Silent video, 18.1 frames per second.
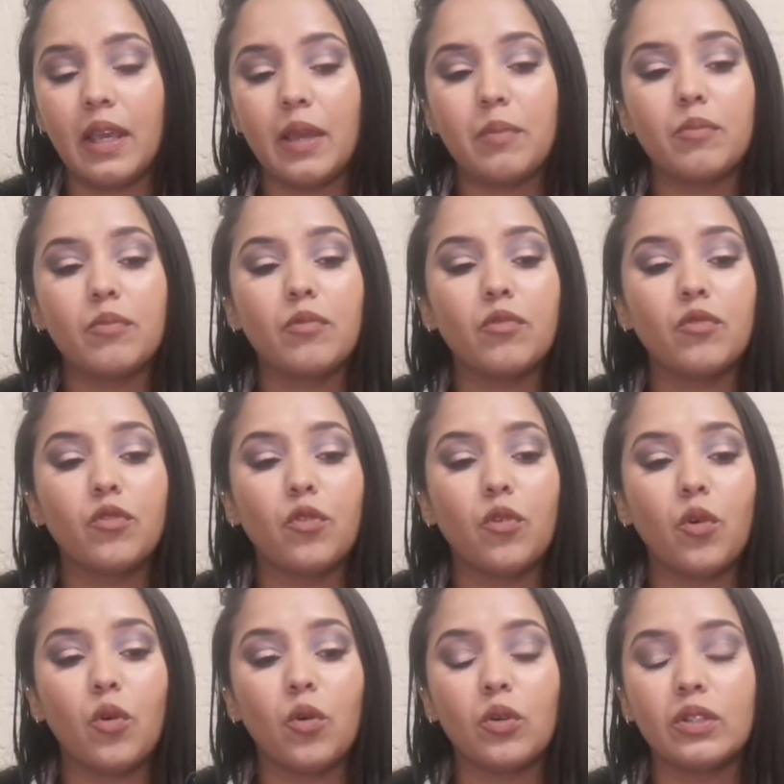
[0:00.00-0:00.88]

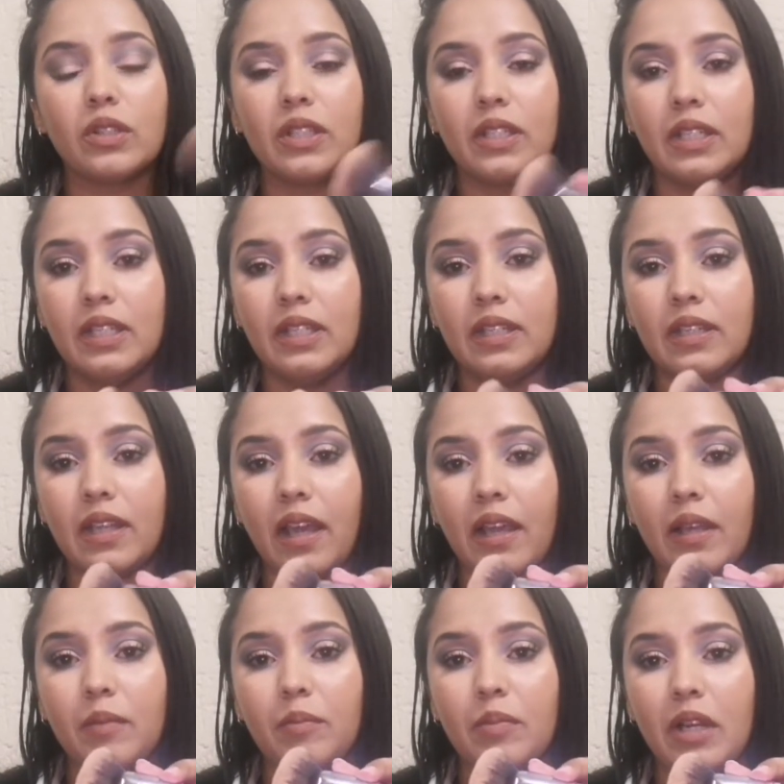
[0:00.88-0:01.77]

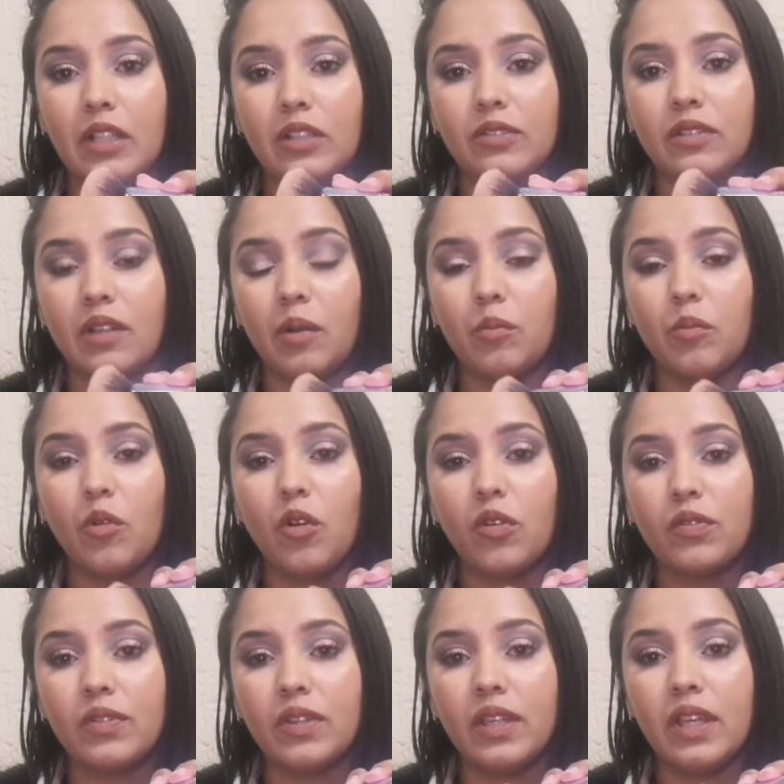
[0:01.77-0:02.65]
M439 brush from
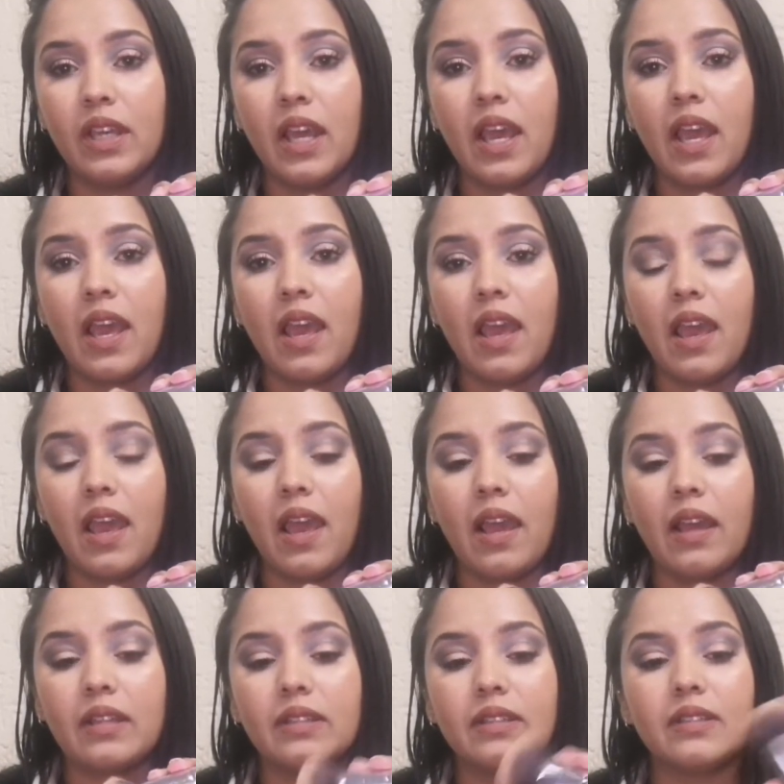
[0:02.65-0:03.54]
Morphe,
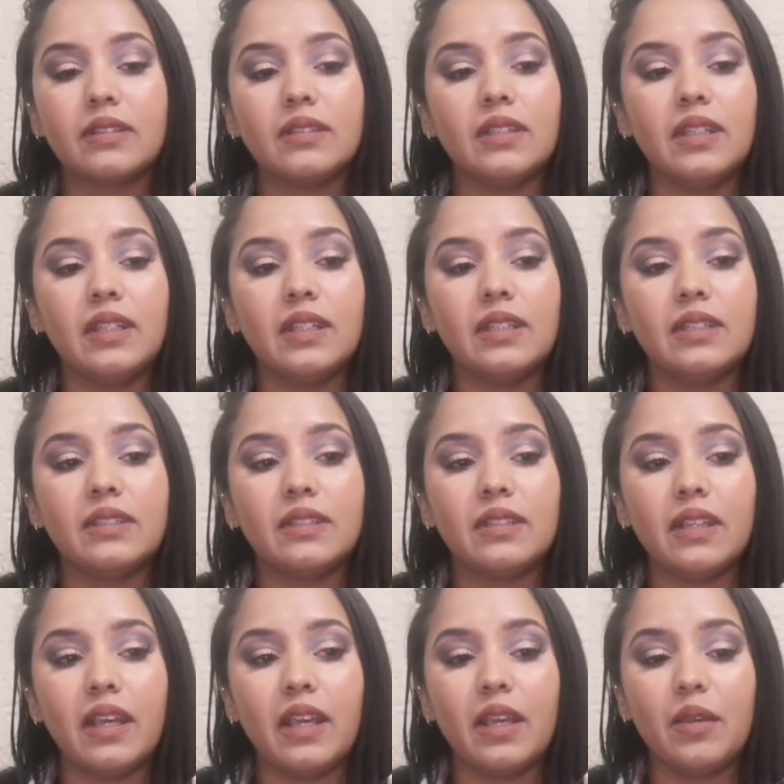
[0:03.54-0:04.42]
and this is